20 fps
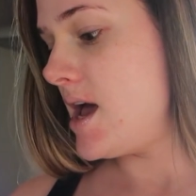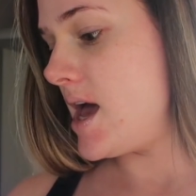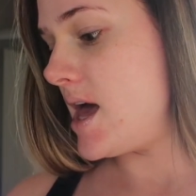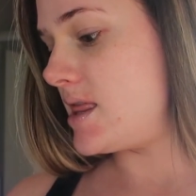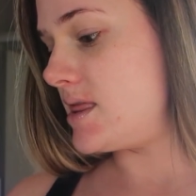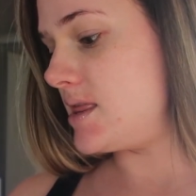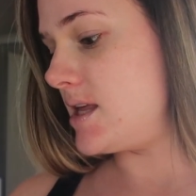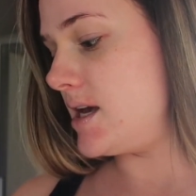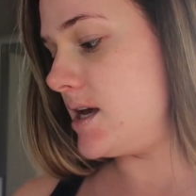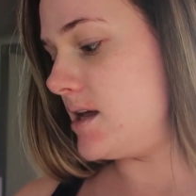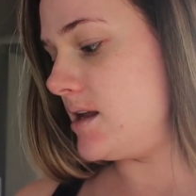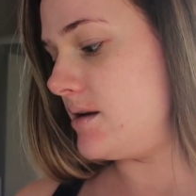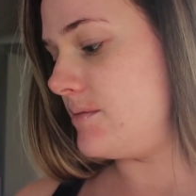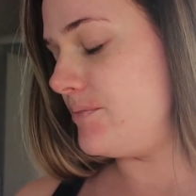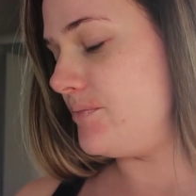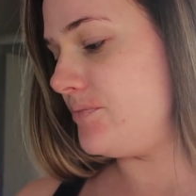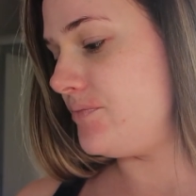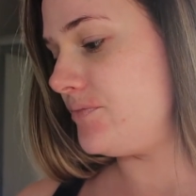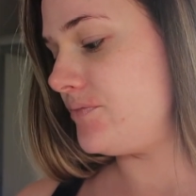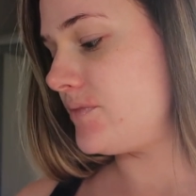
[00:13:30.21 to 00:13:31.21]
And
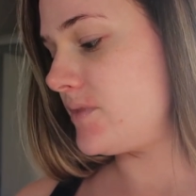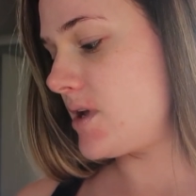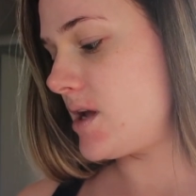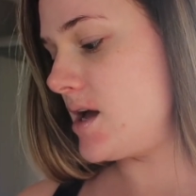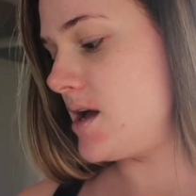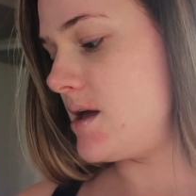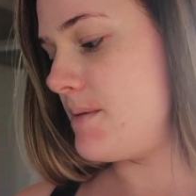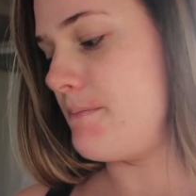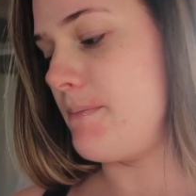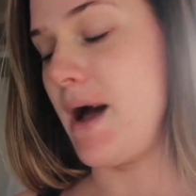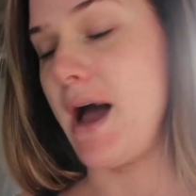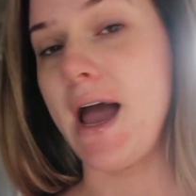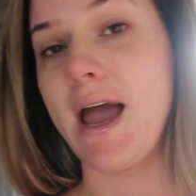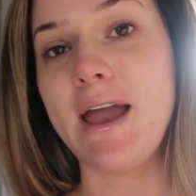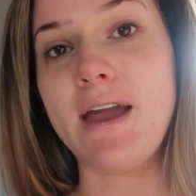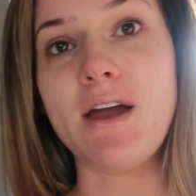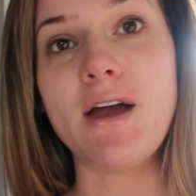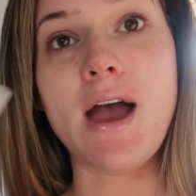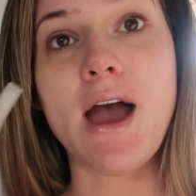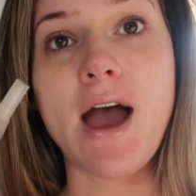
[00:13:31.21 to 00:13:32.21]
then
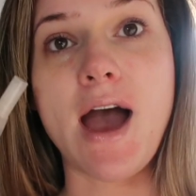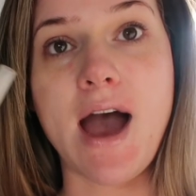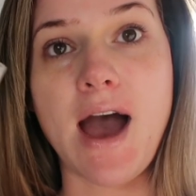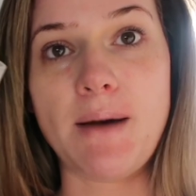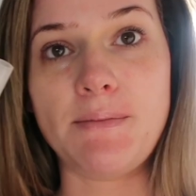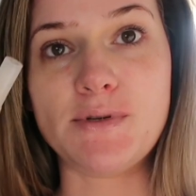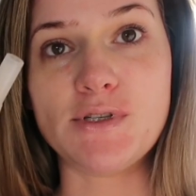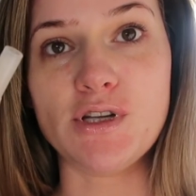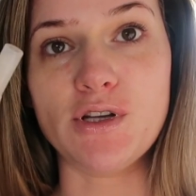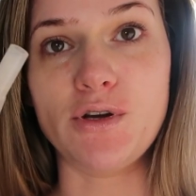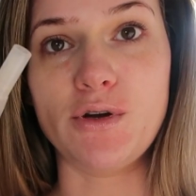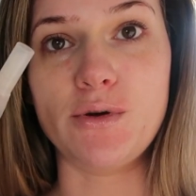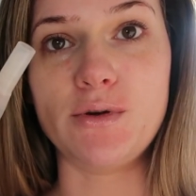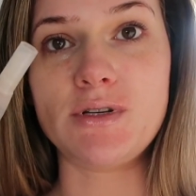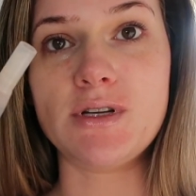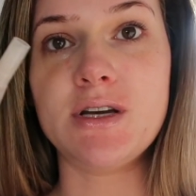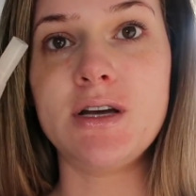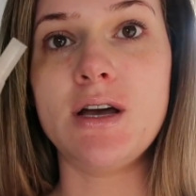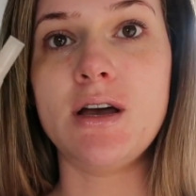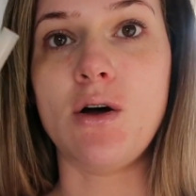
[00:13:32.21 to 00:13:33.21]
my
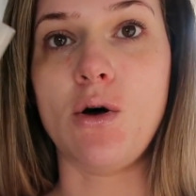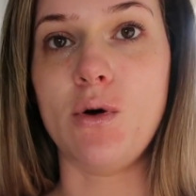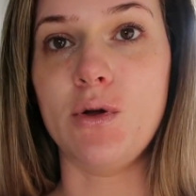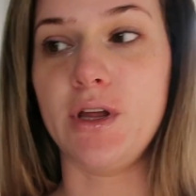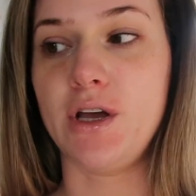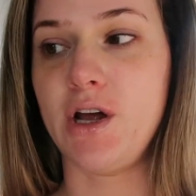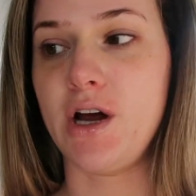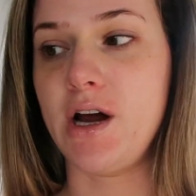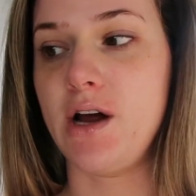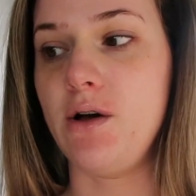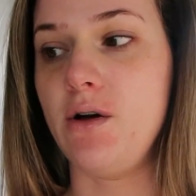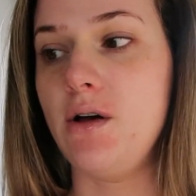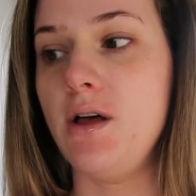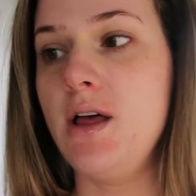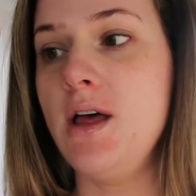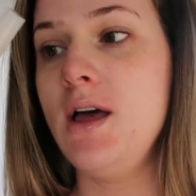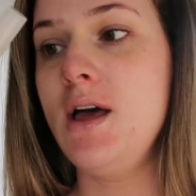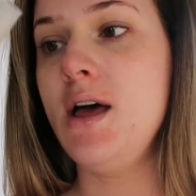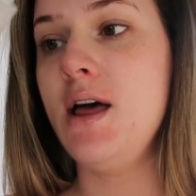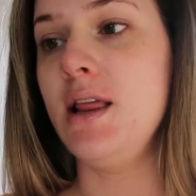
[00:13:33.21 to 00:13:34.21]
absolute holy
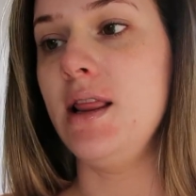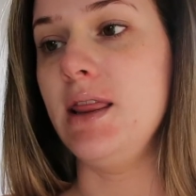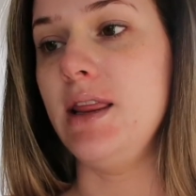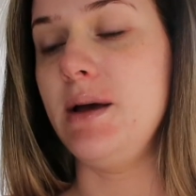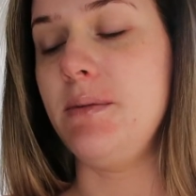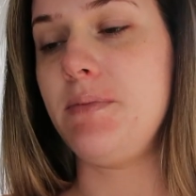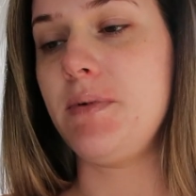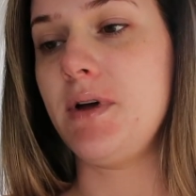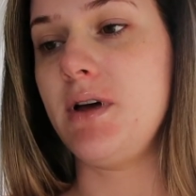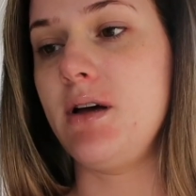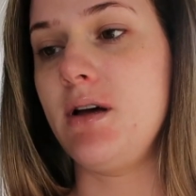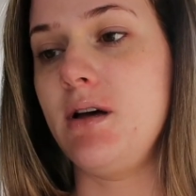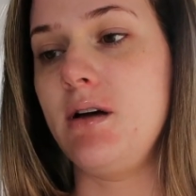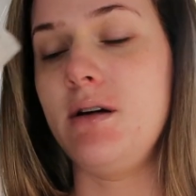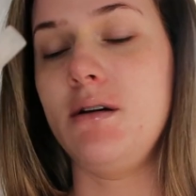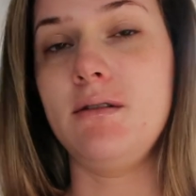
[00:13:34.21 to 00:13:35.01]
grail lip